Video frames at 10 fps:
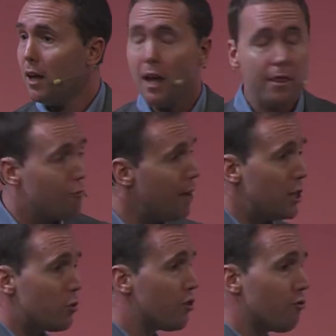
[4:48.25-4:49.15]
The
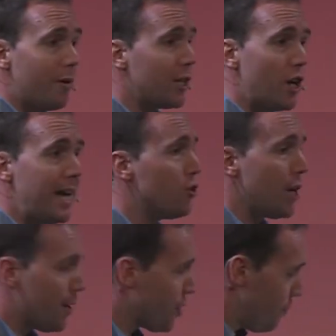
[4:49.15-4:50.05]
race was throwing change
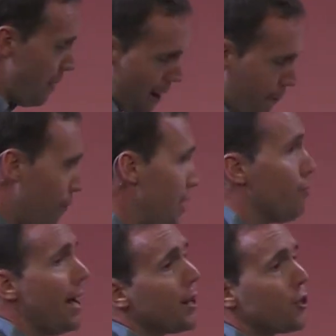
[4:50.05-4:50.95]
at us from every
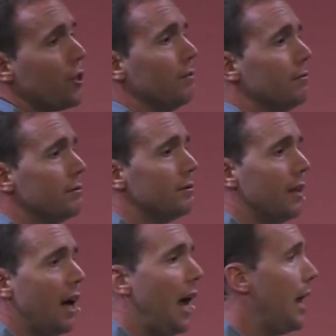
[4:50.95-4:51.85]
direction,
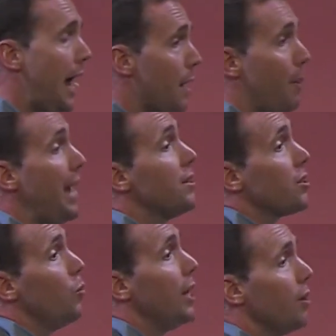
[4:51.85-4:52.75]
at a pace that
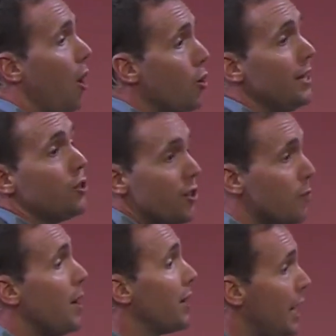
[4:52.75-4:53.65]
we could only just
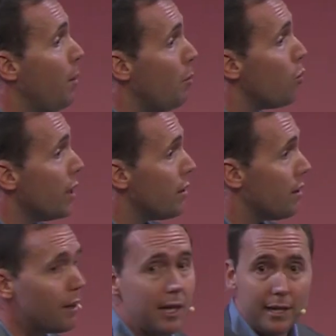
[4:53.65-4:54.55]
about keep up with,
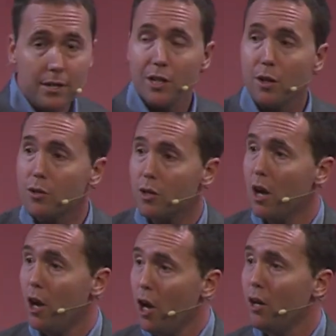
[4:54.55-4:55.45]
at least in those
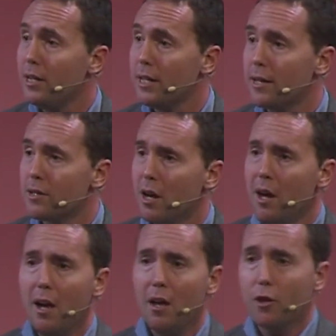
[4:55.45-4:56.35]
early days.
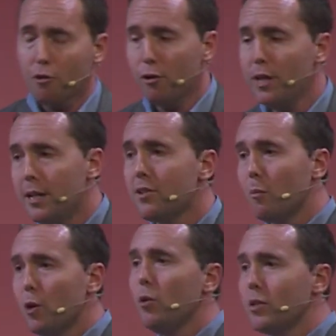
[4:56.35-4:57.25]
The crew needed
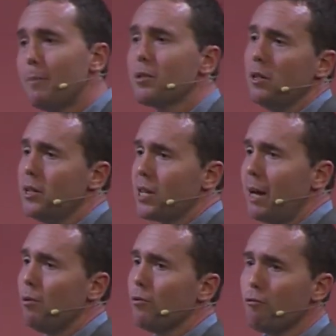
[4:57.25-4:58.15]
someone who was absolutely
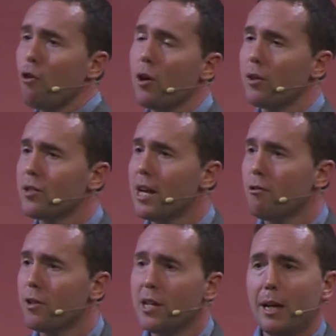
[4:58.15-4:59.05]
stable, the rock at the center of
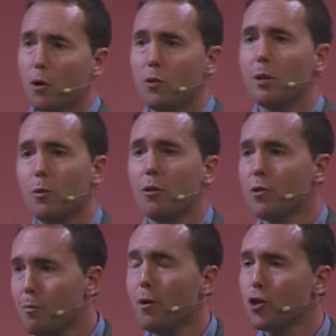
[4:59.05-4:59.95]
the team, not someone who was
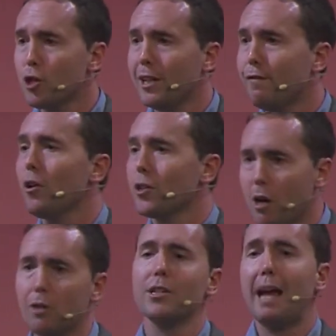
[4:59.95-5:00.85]
emotionally
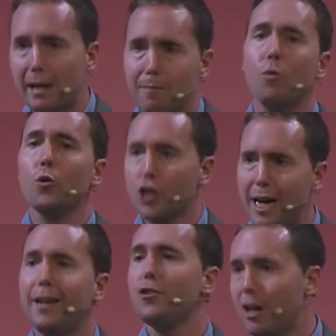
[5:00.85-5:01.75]
volatile, just adding more
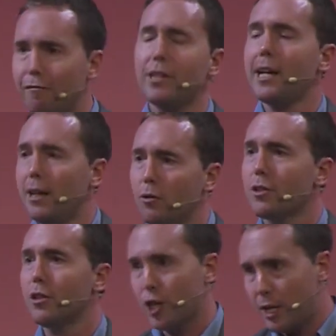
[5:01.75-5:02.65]
change every day onto
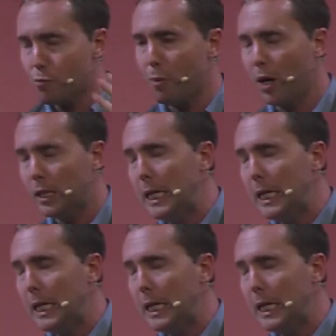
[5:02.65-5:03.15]
the change pile.